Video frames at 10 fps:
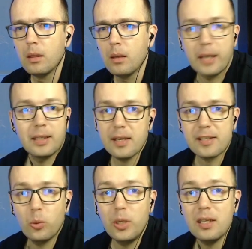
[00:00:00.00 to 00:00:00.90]
I guess
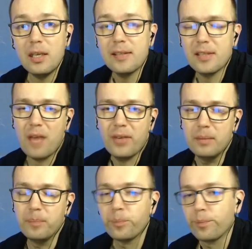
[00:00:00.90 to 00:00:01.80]
queen
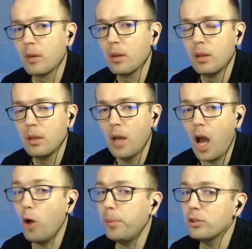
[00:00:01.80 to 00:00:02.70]
d7.
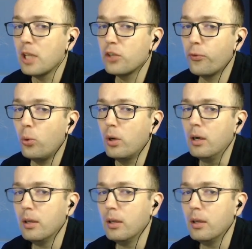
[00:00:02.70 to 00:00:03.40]
How about h4?